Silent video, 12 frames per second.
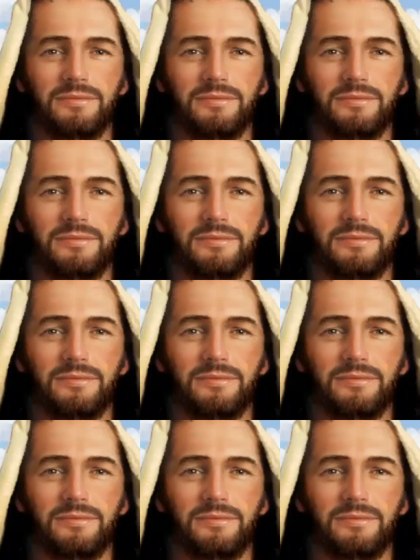
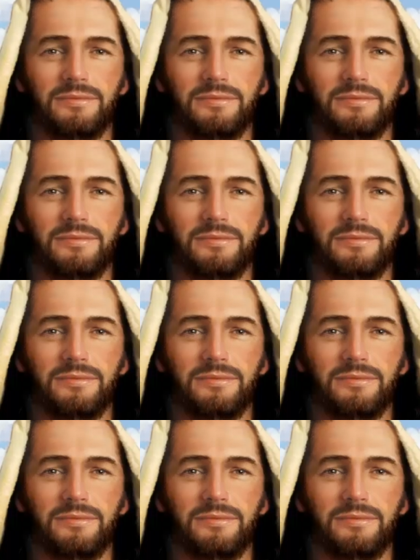
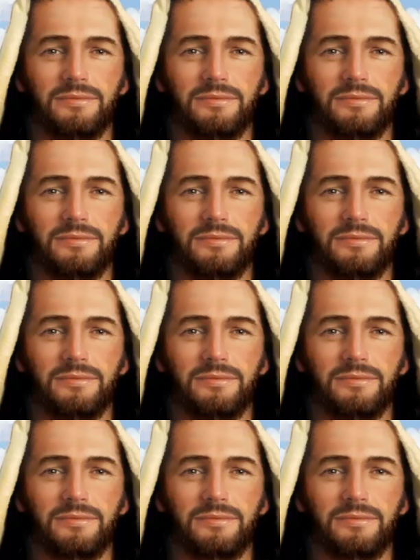
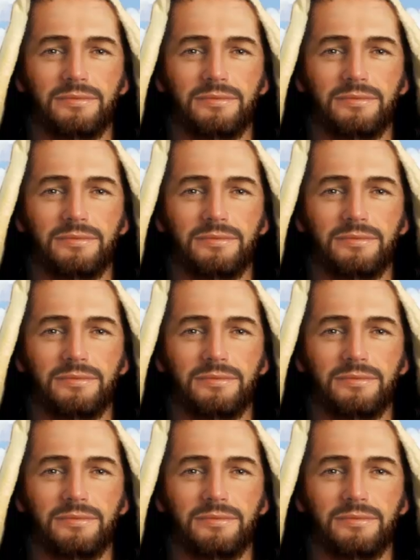
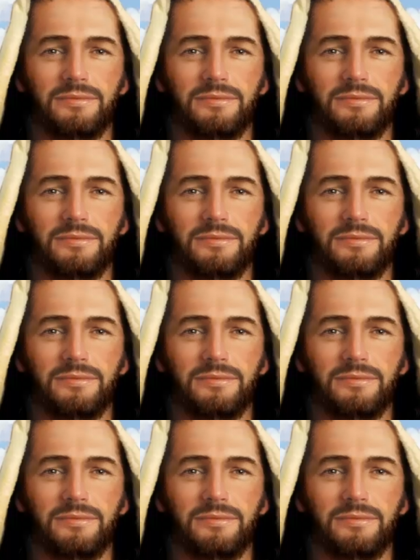
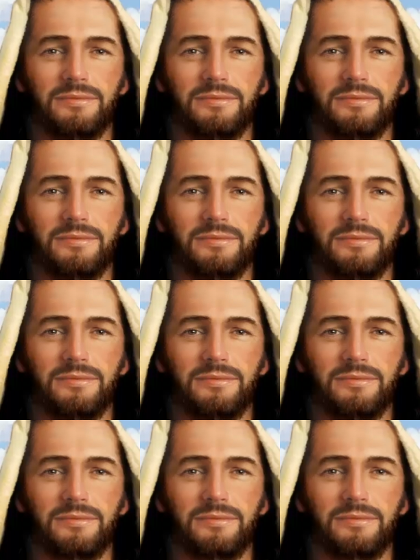
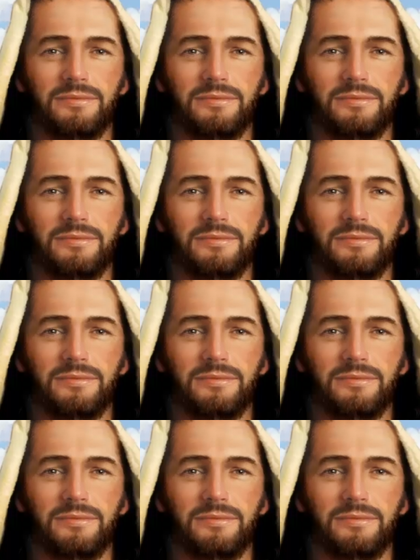
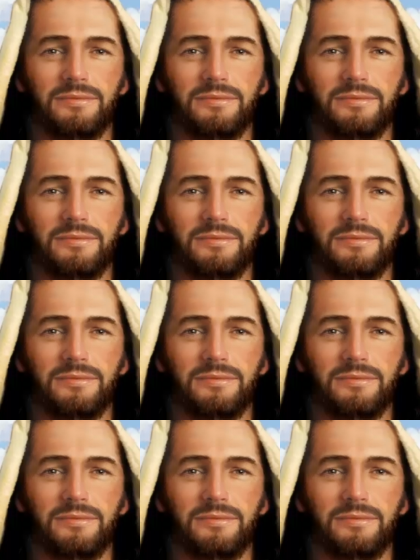This is a still picture; no speech is visible.